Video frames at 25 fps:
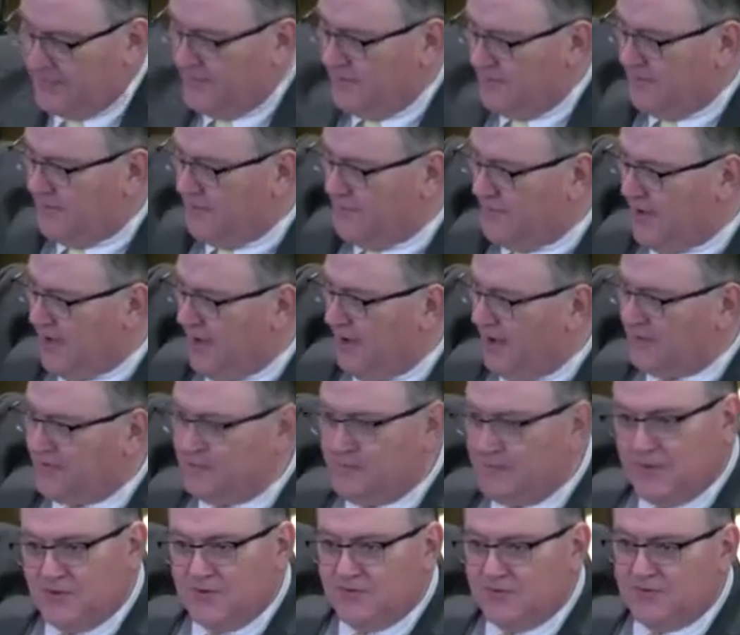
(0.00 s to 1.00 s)
know, the
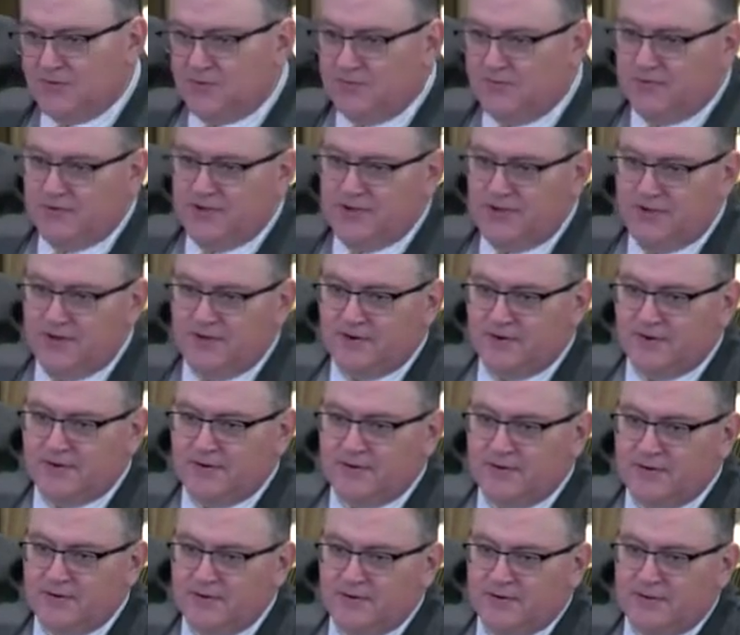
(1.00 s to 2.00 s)
hospital's over
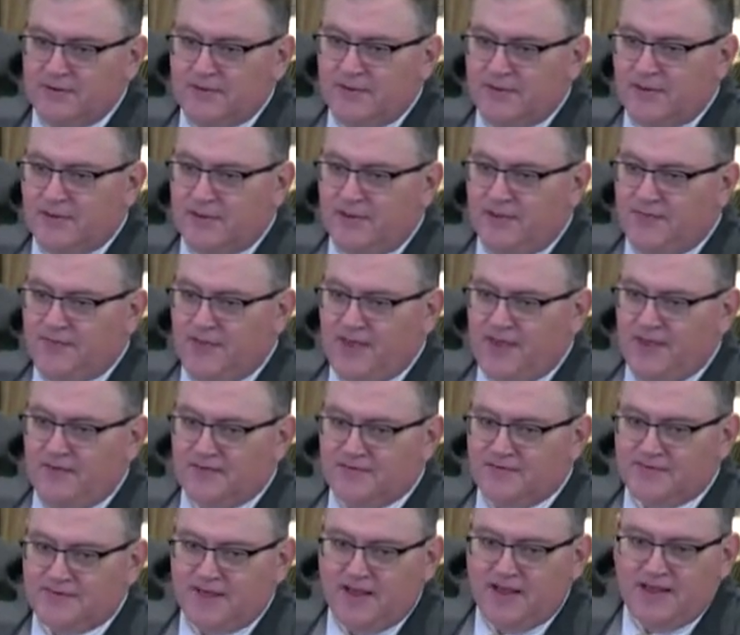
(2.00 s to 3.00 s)
here, and they have
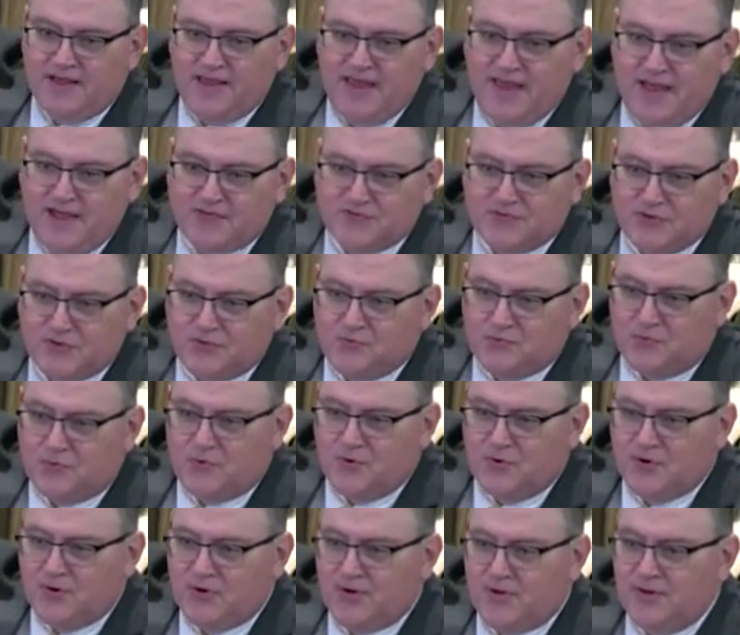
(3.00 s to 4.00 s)
a psychiatric
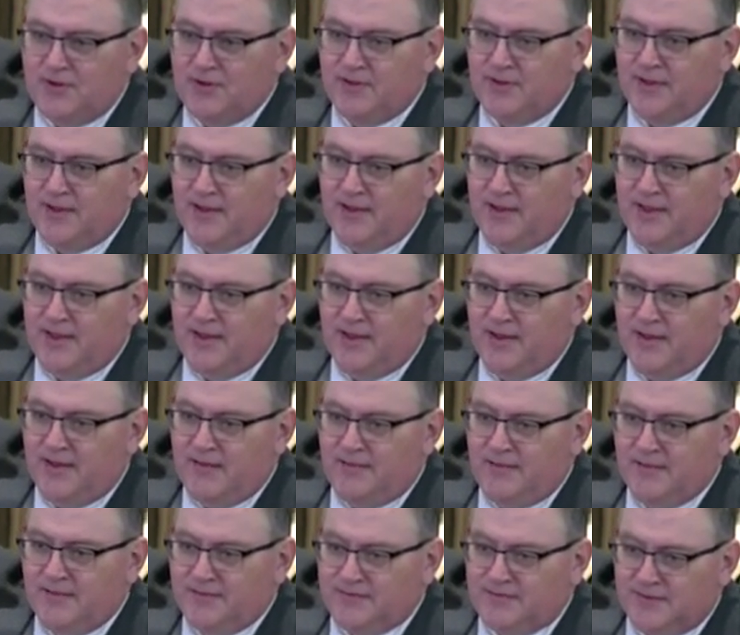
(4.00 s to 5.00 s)
ward,
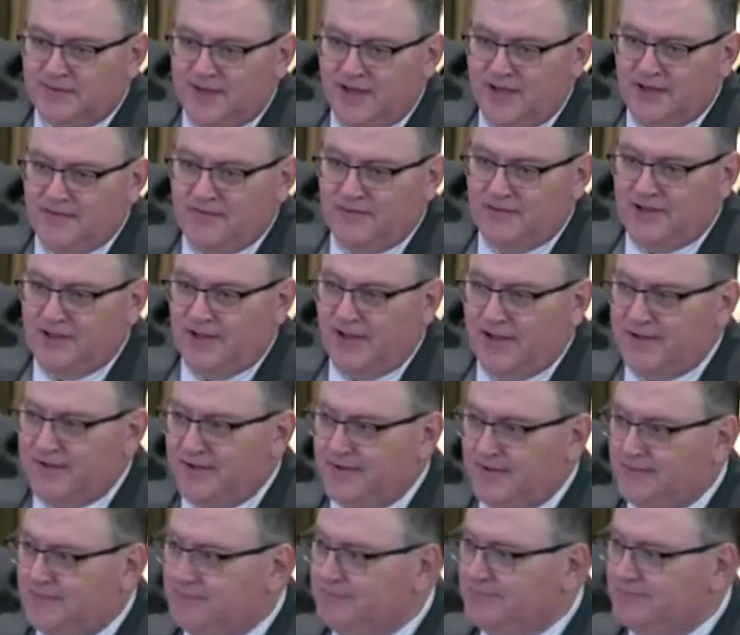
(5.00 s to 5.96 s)
and it's kind of like a